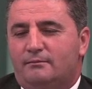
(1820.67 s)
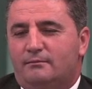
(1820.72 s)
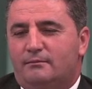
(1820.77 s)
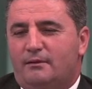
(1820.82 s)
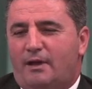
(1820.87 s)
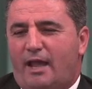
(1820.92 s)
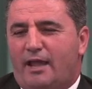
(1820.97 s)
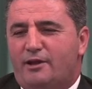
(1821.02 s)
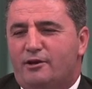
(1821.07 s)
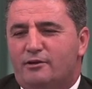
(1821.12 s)

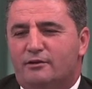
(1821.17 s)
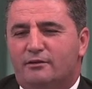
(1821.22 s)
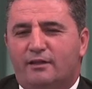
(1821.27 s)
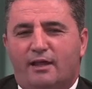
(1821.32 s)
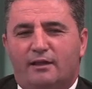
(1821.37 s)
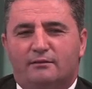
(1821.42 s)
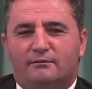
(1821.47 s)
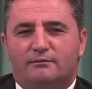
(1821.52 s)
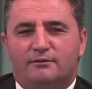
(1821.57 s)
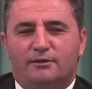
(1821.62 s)
I heard
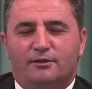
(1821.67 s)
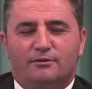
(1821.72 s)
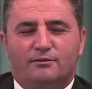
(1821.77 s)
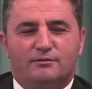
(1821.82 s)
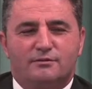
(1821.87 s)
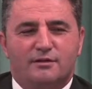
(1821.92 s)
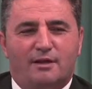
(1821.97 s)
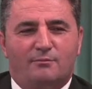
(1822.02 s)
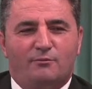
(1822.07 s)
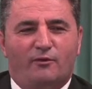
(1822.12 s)
that,
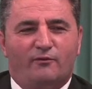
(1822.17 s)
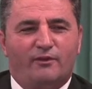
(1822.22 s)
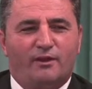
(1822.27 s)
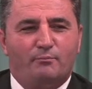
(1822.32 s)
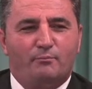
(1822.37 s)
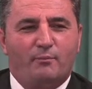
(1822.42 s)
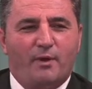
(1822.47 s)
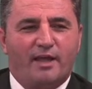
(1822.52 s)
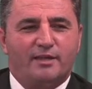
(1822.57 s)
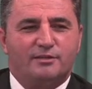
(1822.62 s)
some of the
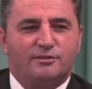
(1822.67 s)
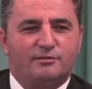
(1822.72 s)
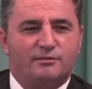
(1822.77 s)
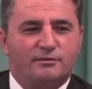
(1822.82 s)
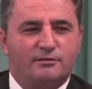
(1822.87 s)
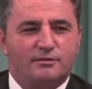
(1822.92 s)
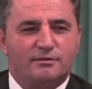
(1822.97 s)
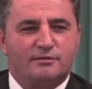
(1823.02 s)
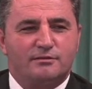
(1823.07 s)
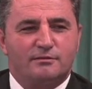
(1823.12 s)

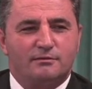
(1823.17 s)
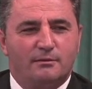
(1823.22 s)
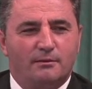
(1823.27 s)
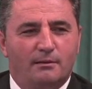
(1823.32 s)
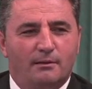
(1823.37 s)
pastors'